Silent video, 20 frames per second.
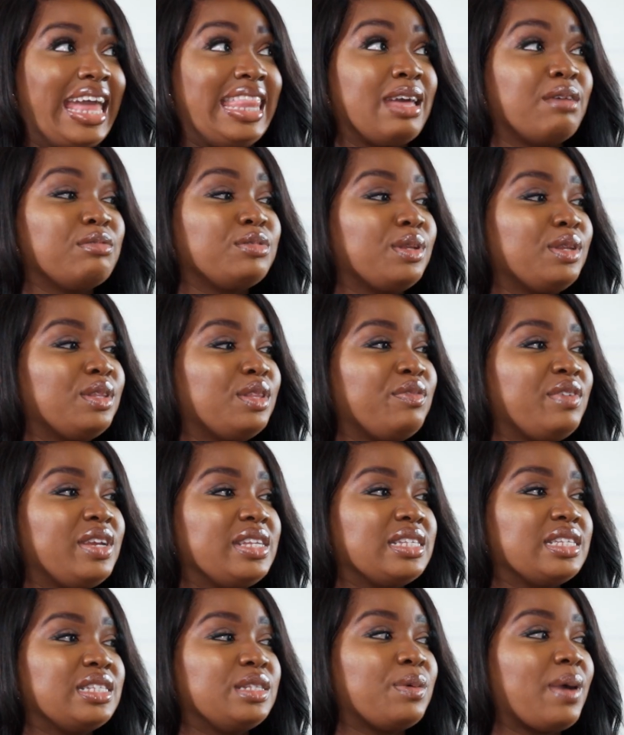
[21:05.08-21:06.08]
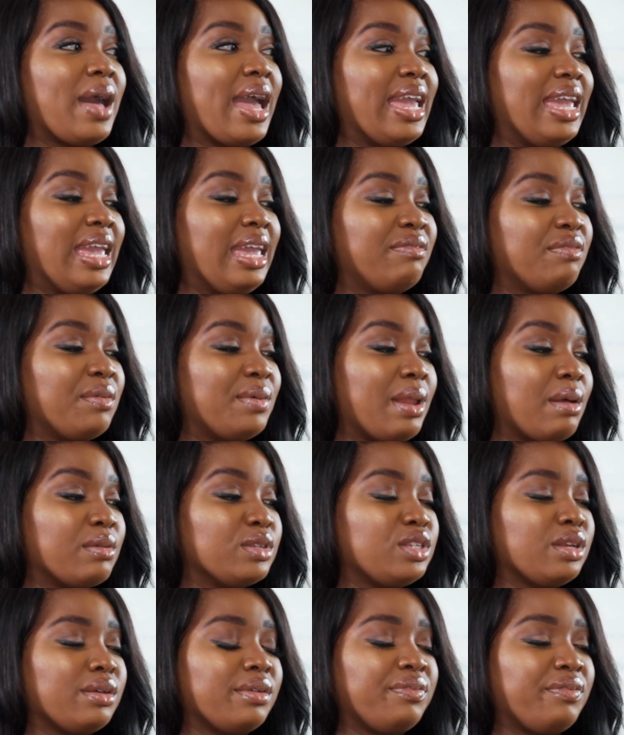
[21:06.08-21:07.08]
And that was one of the reasons why, even when I
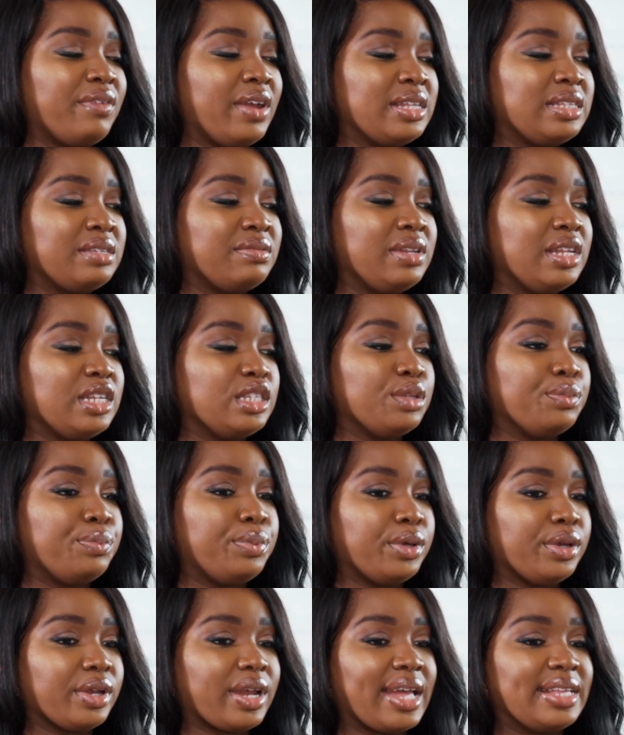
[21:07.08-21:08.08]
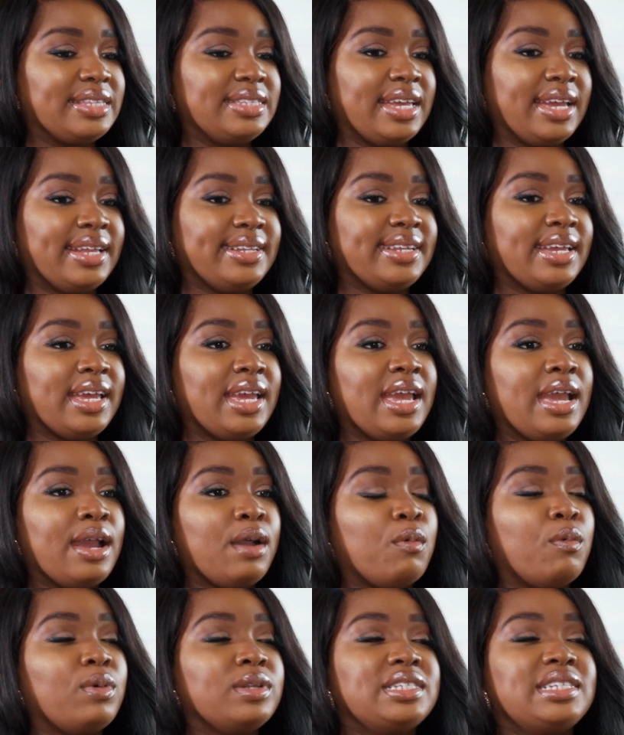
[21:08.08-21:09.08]
was so afraid to release the book, I said,
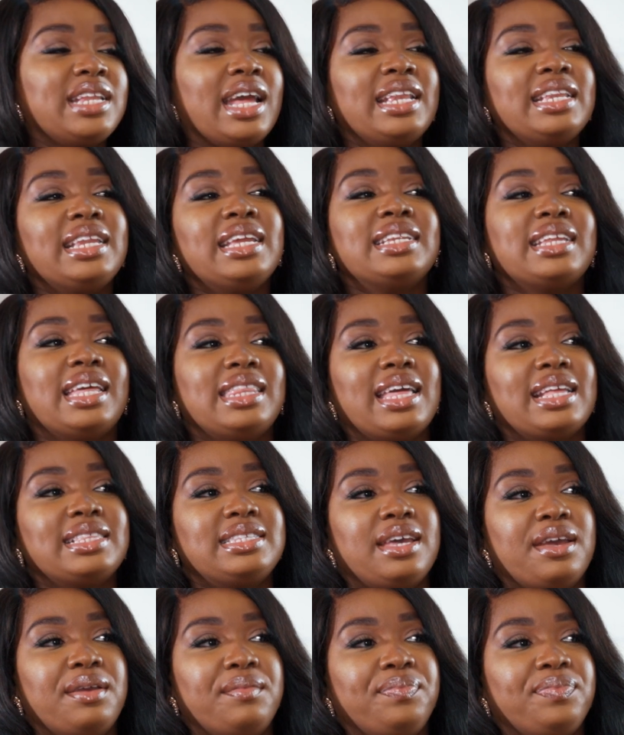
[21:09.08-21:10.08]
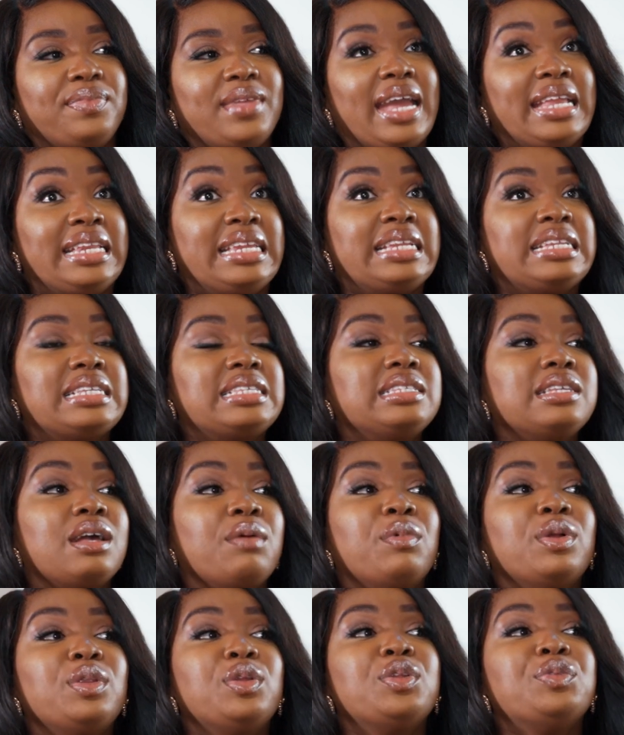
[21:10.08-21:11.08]
what did I need at that time? I needed
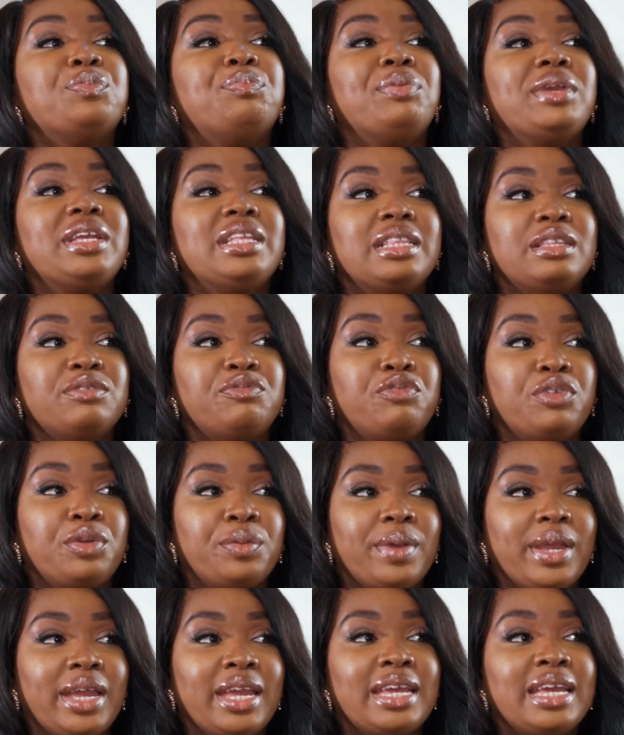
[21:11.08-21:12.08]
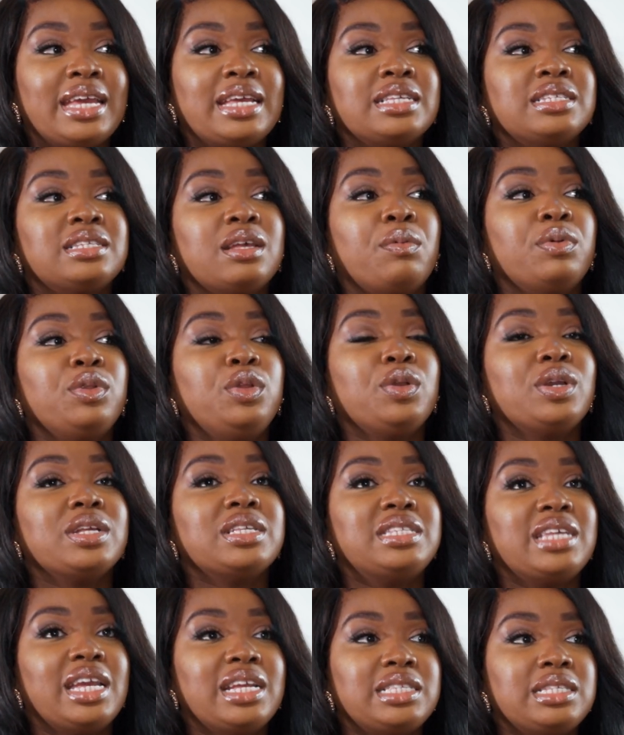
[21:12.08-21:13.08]
someone who'd been through it. Someone who can
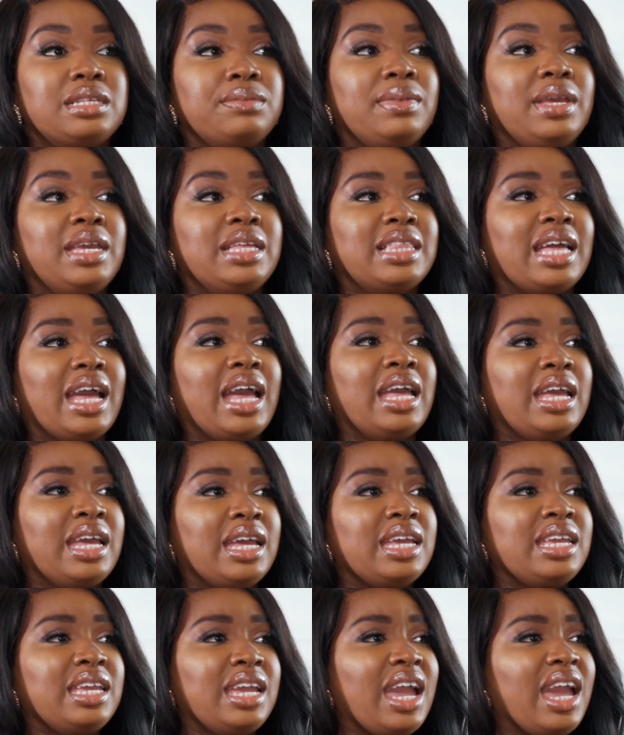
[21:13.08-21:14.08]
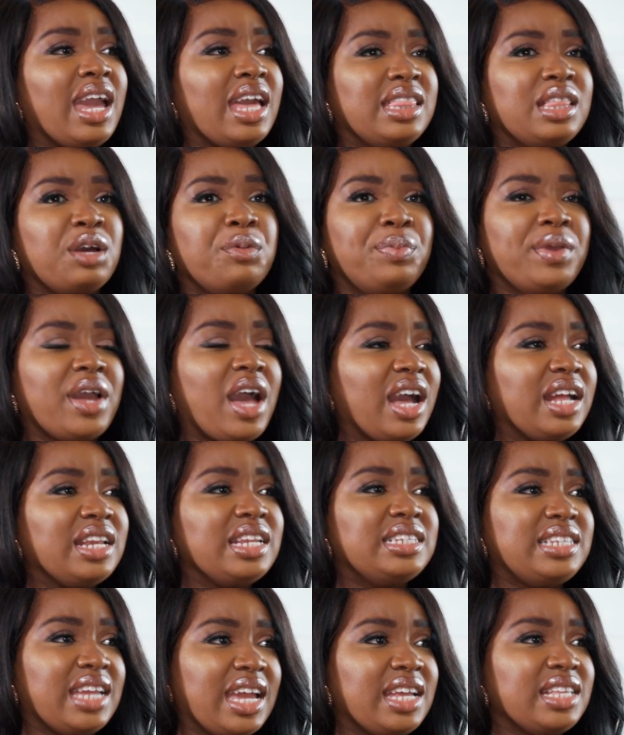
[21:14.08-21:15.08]
say to me that, there'll be
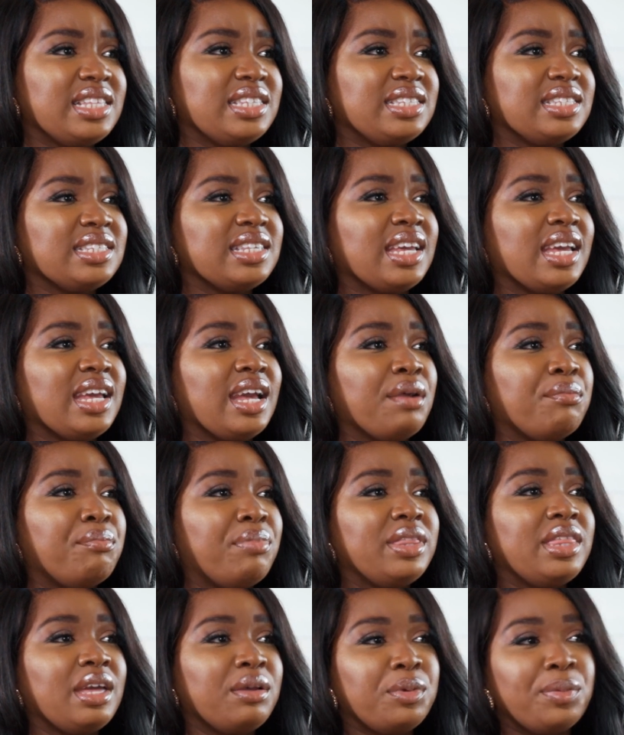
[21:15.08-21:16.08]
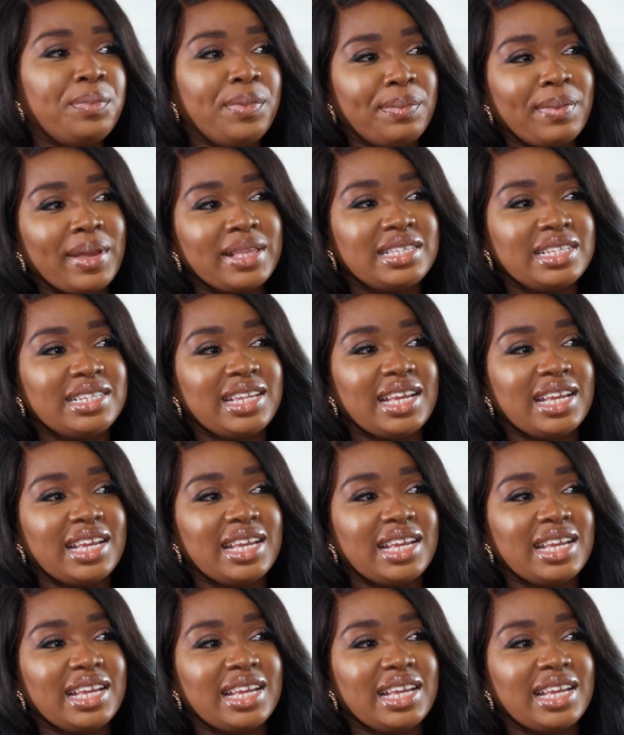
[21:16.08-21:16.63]
ugly days, but there will be better